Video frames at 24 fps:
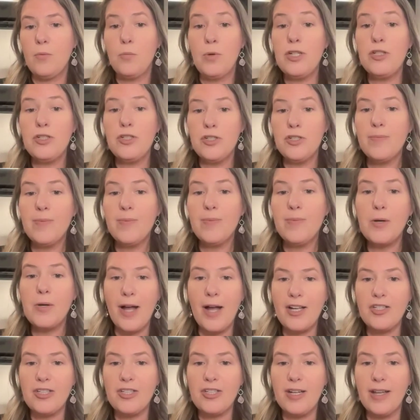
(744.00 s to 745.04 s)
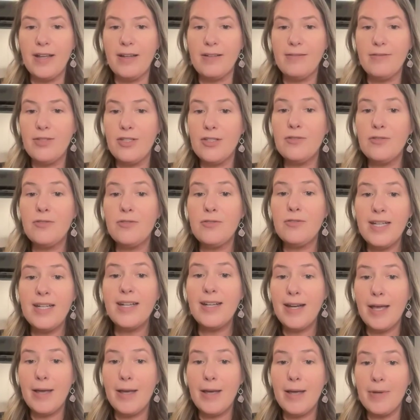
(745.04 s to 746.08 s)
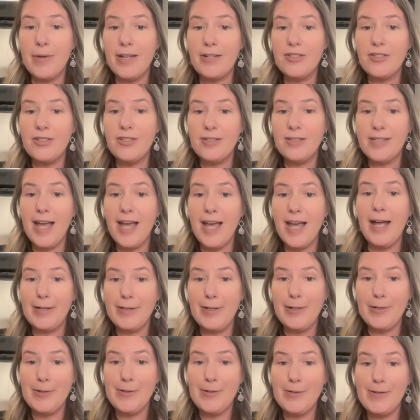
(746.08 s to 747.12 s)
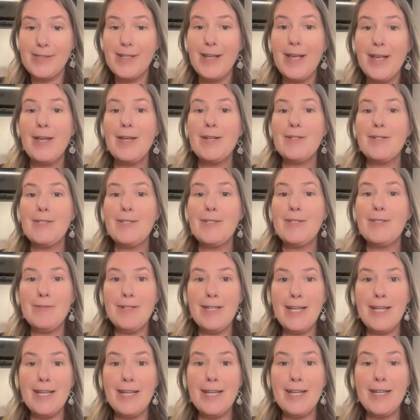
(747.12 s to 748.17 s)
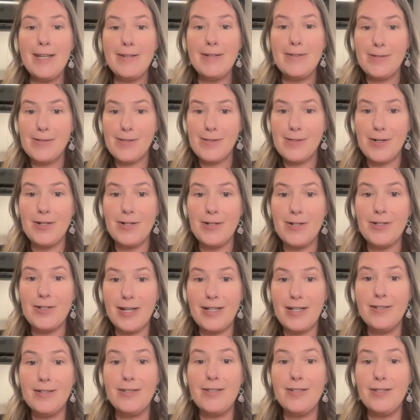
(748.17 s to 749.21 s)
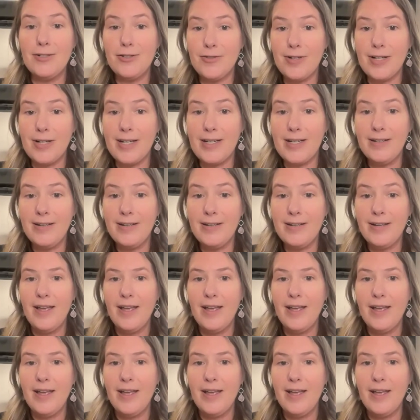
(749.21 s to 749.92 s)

we should be questioning, do you need an image to diagnose? Do you need surgery to treat?